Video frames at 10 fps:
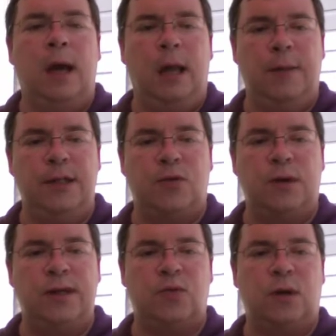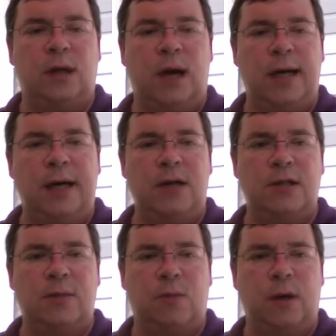Let me just read this one line here. It's
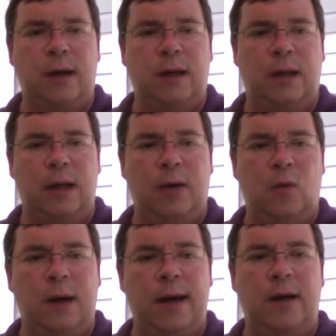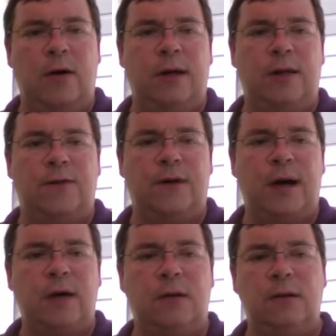the one in red underneath the
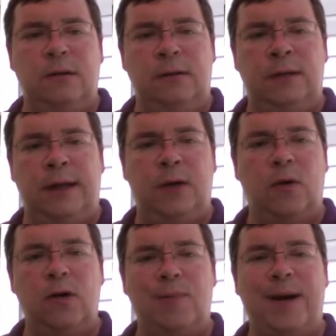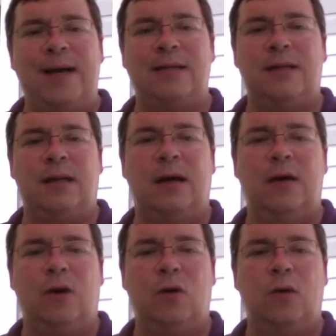final. In order to pass
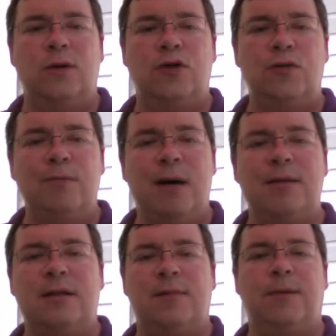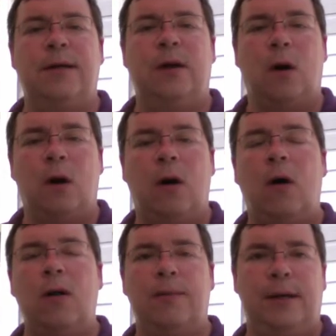the course, you must complete
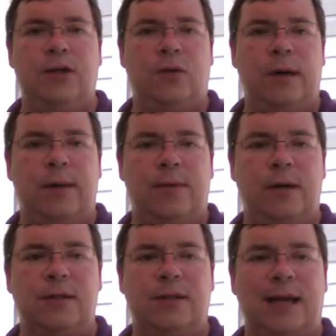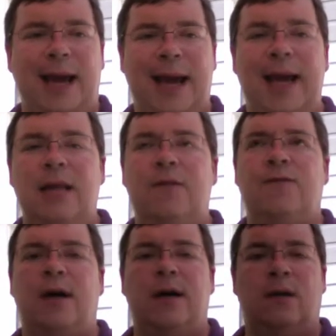all the major writing projects and the
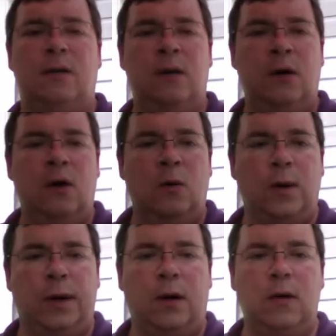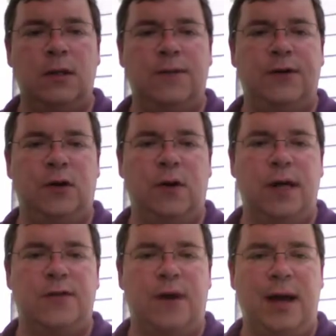final, regardless of your
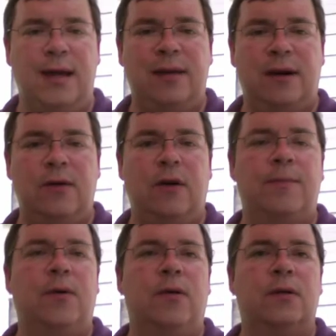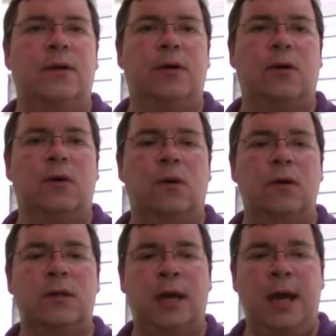grades for any of the other components of the
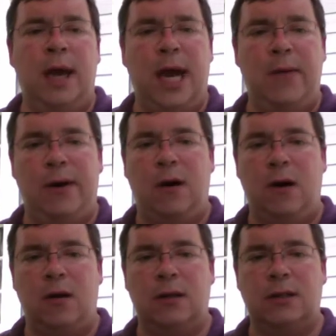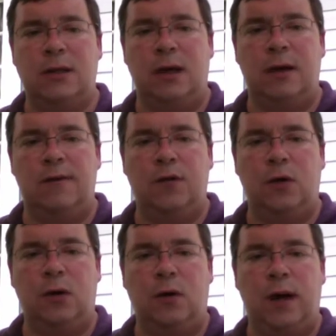course, and regardless of
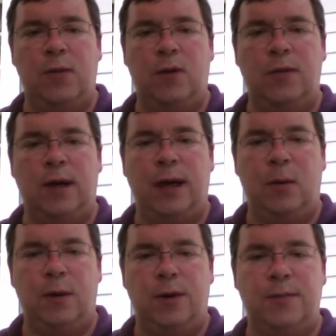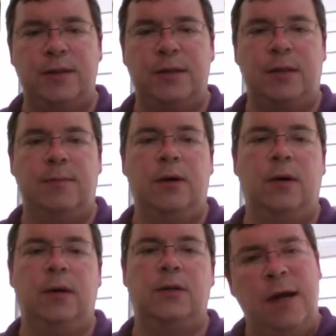your grade with the missing
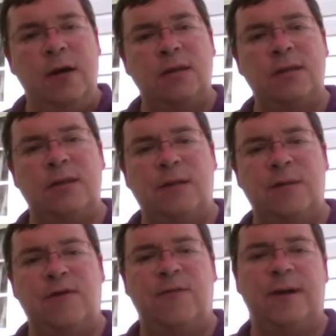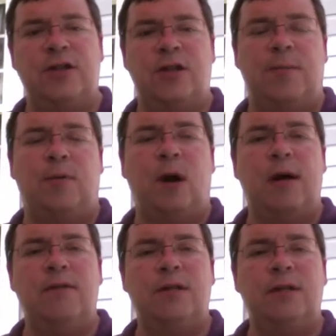components. So here's some information on
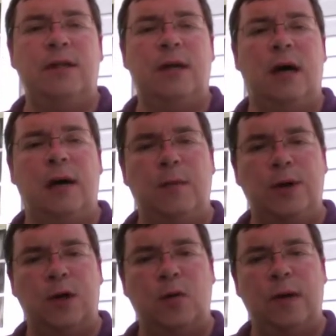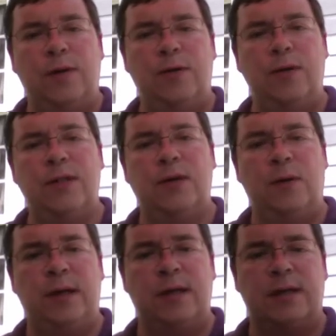privacy. We can read through this and
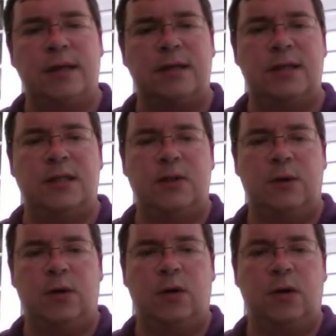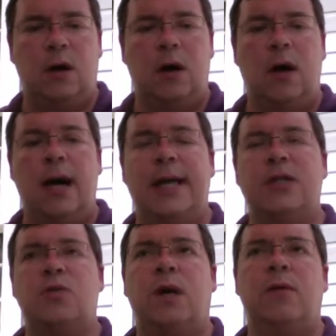we can discuss this as we go along. I
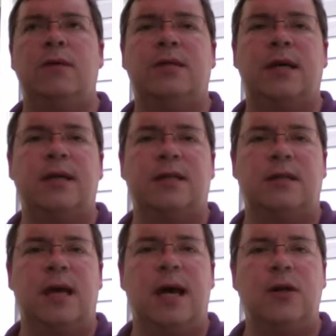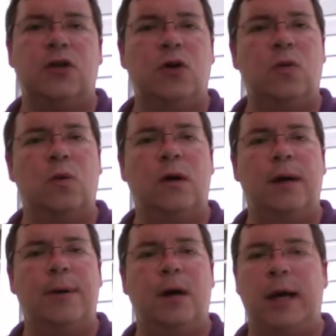guess what I would say is that don't worry
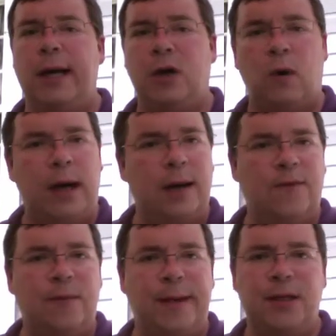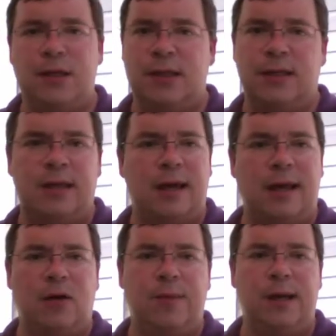about any grade information, because none of
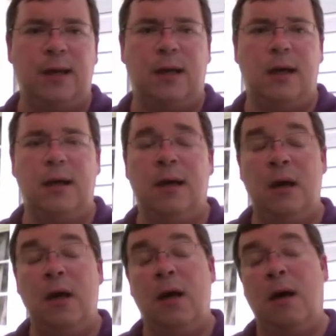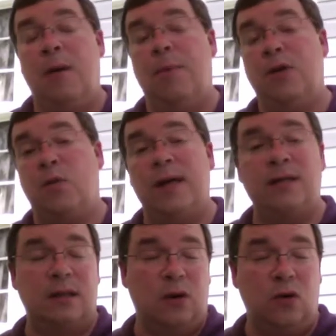that will be online. But the
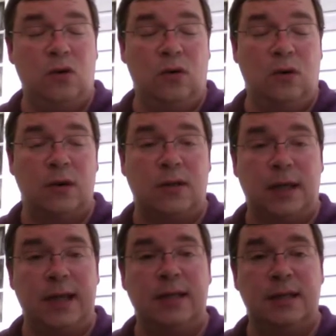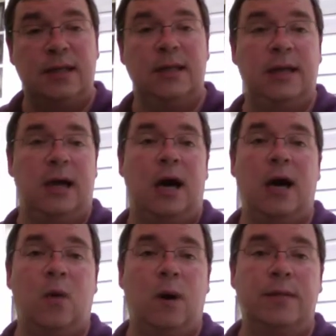rest of the course is indeed on
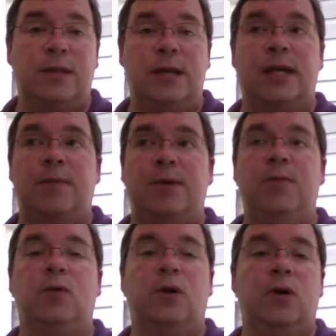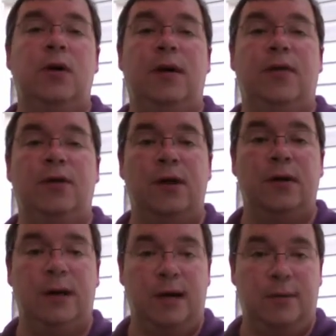a website that people could, in
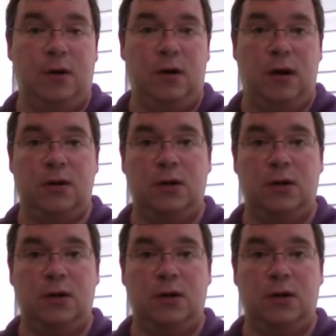theory, come across.